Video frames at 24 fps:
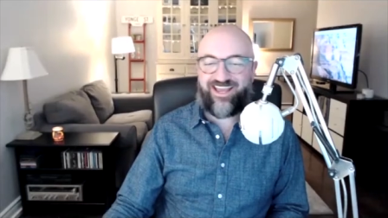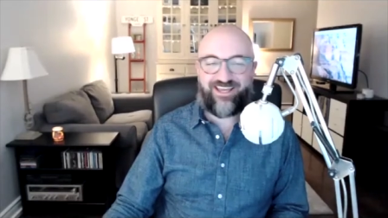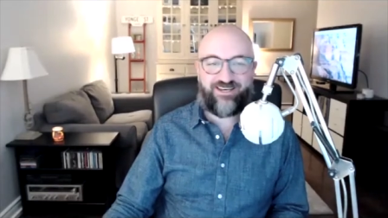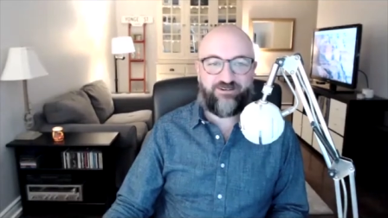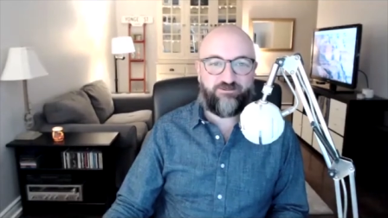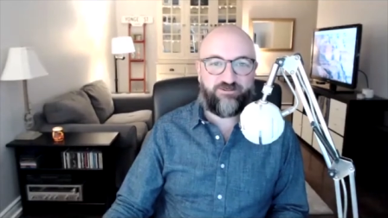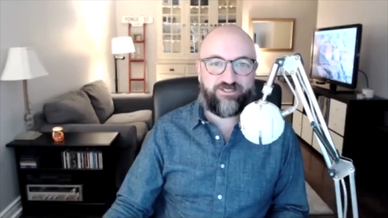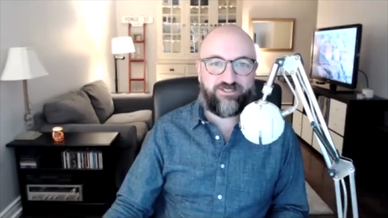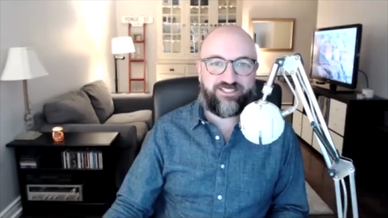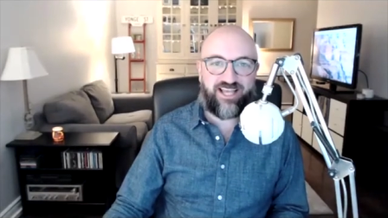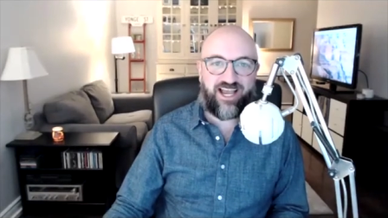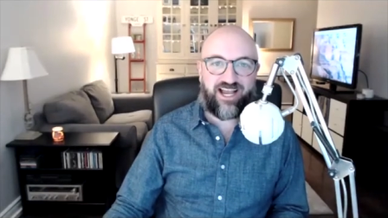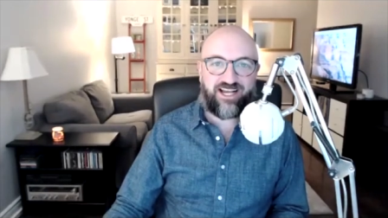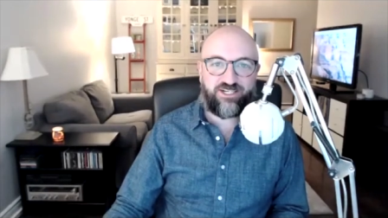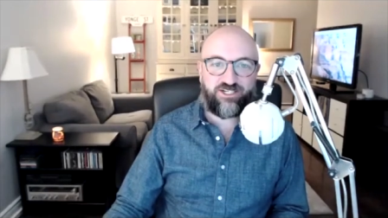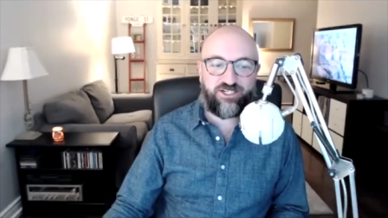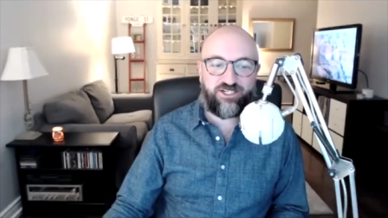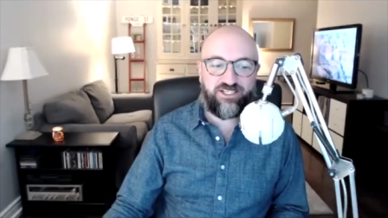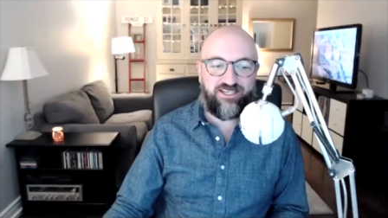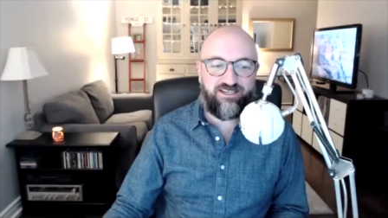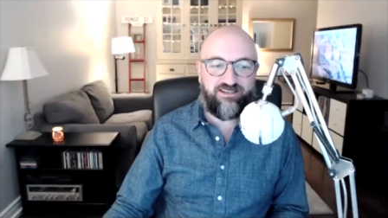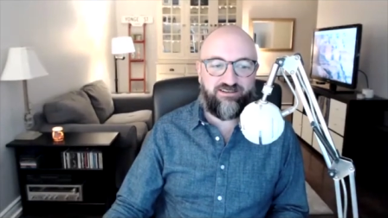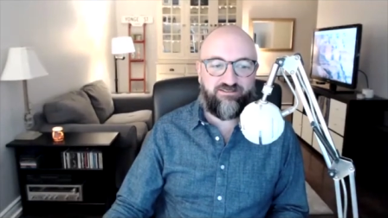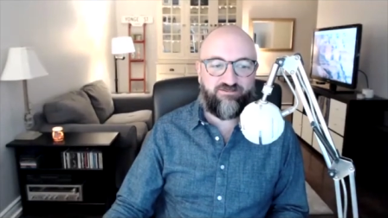and it was
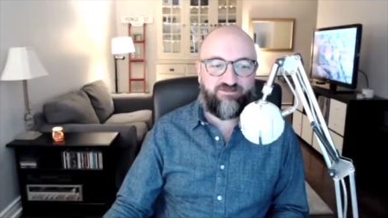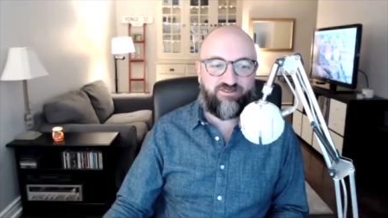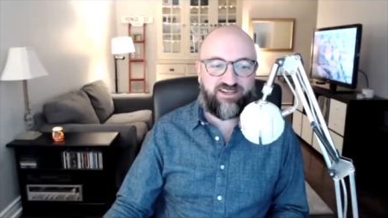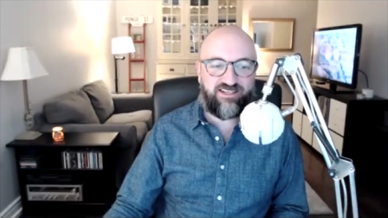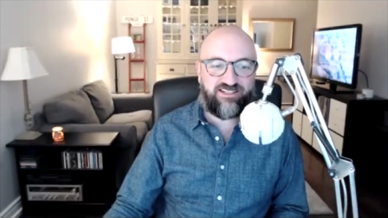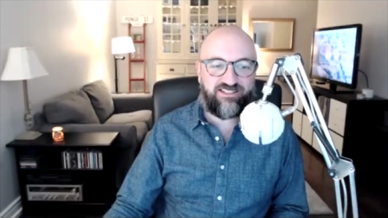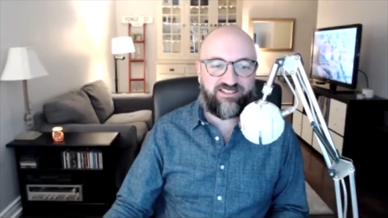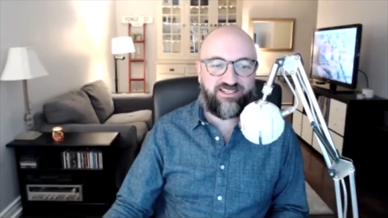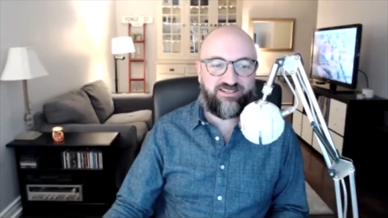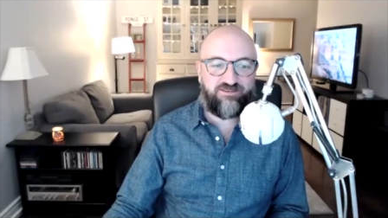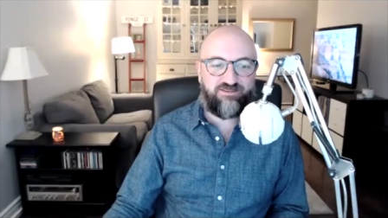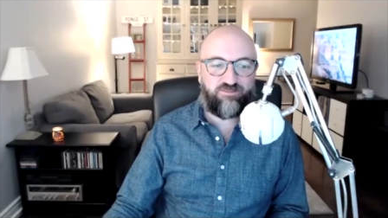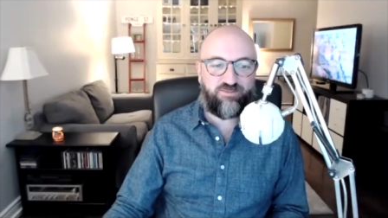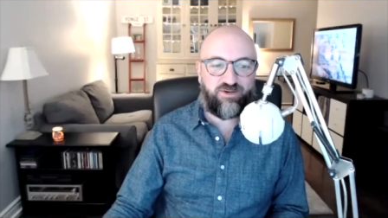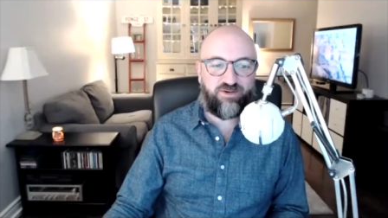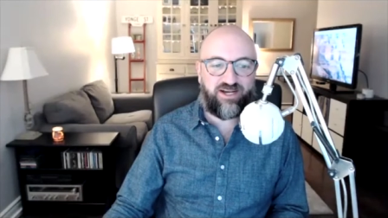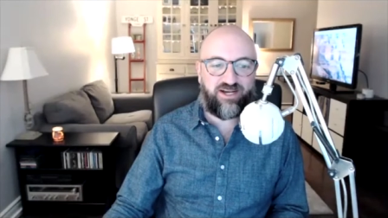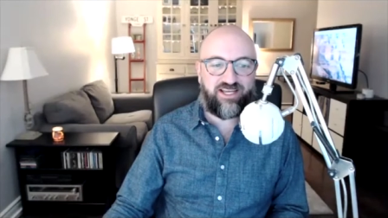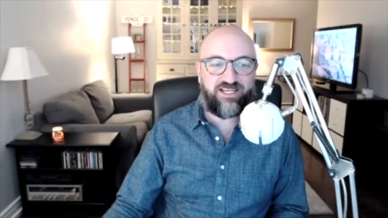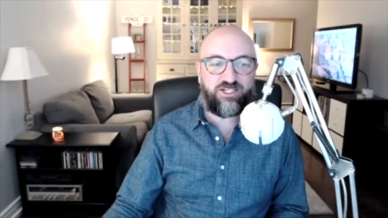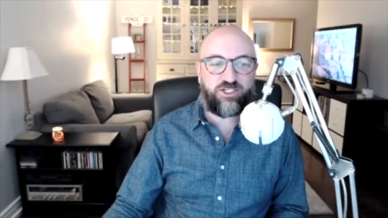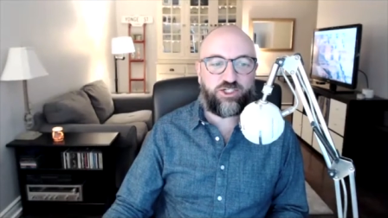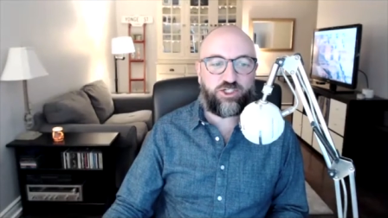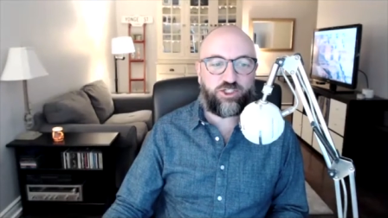actually invented by
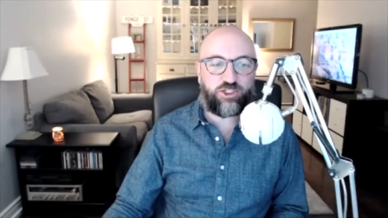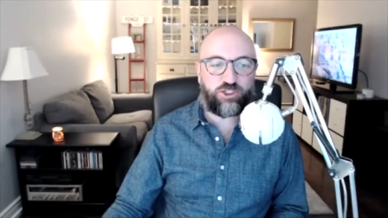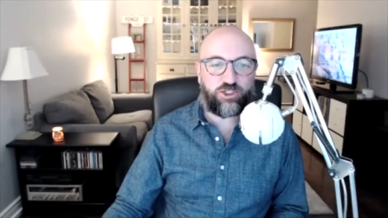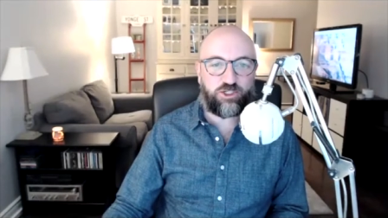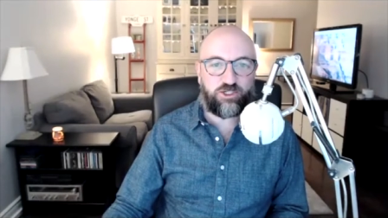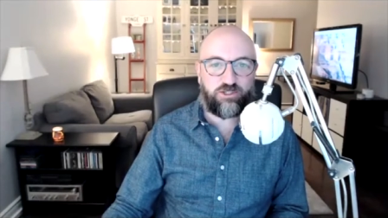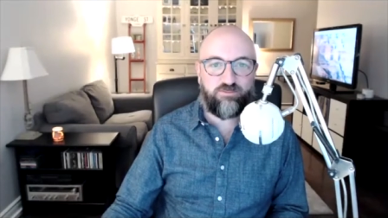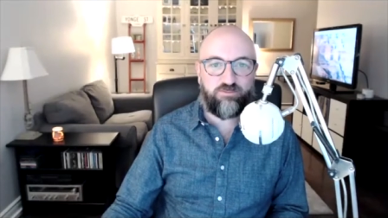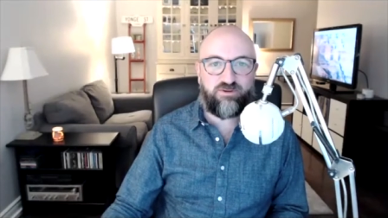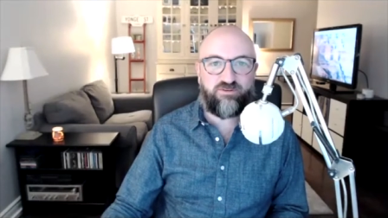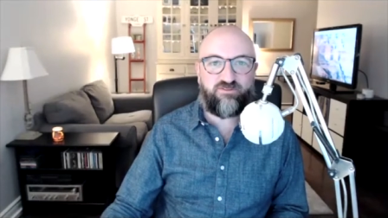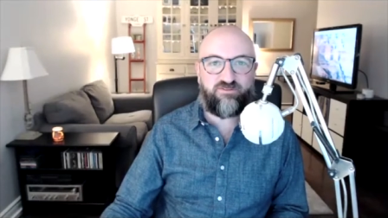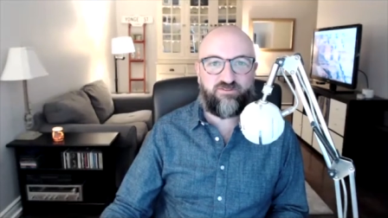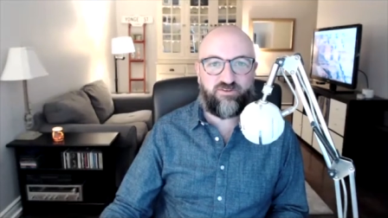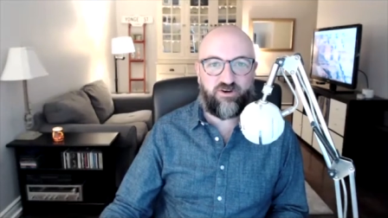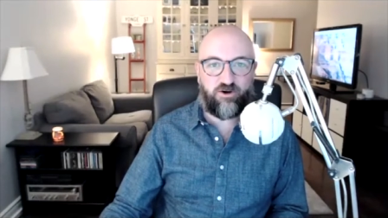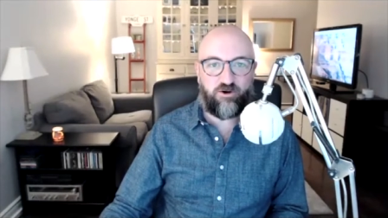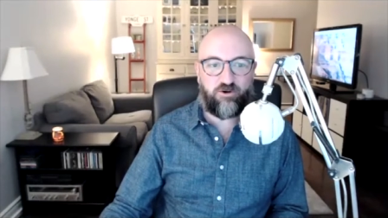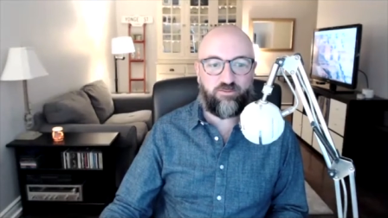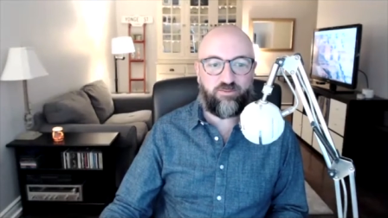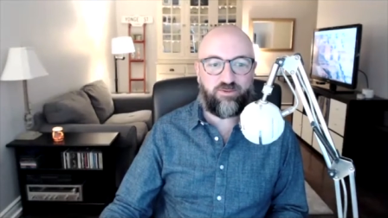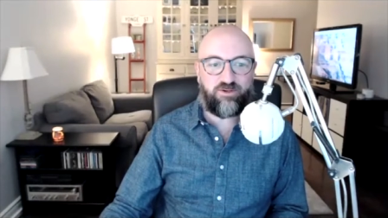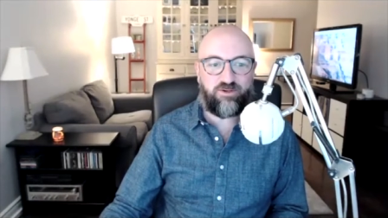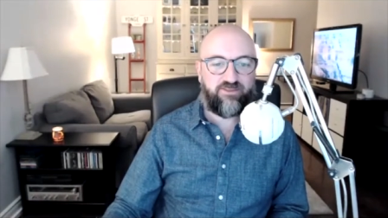a
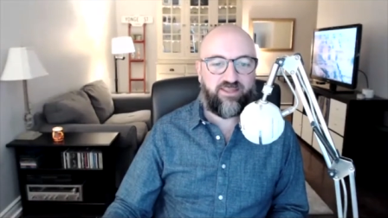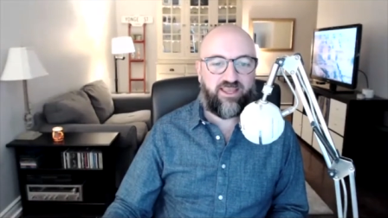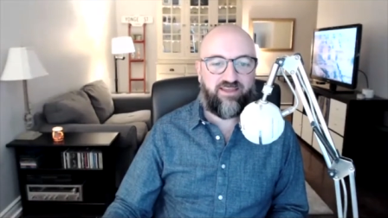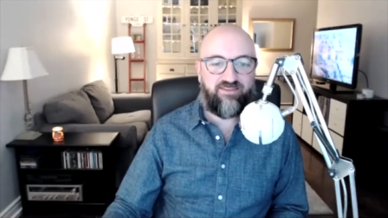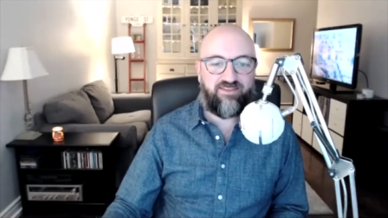germaphobe,